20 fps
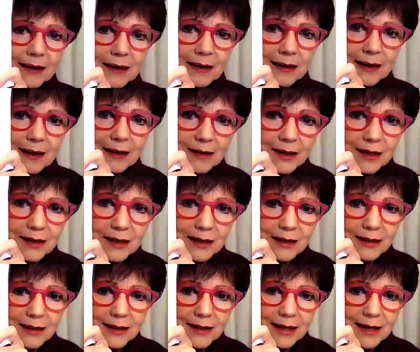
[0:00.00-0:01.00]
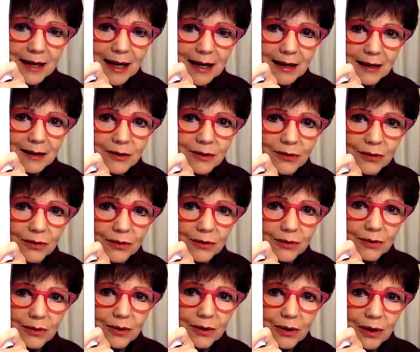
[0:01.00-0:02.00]
Now, she is the
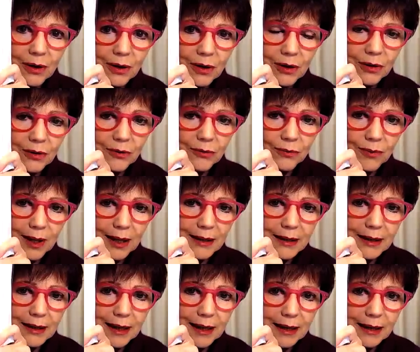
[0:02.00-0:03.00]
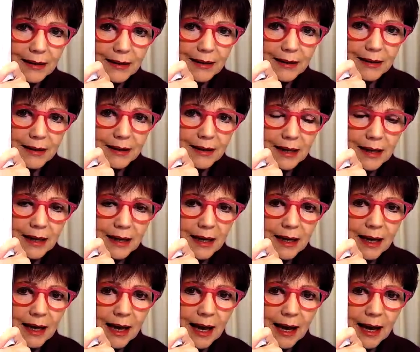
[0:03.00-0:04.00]
angel who radiates
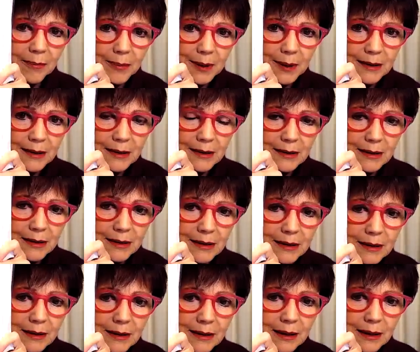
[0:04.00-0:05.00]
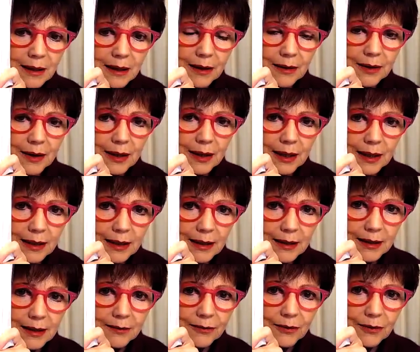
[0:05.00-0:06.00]
happiness, the
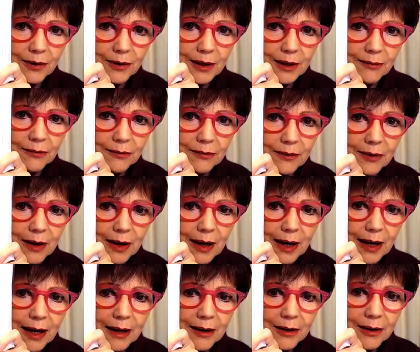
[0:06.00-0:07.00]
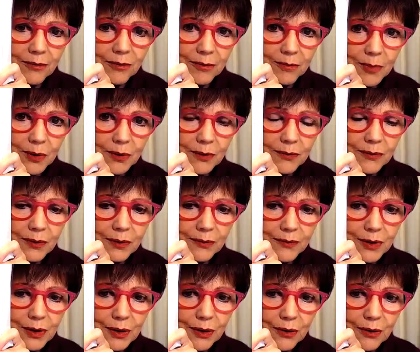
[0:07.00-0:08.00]
healing of grief, and the removal of
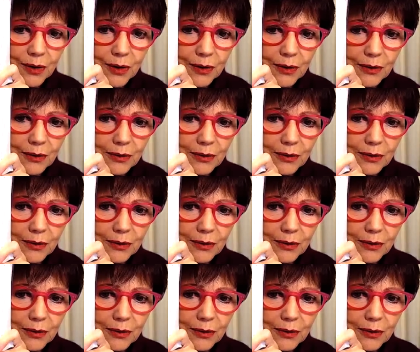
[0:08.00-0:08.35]
sorrow.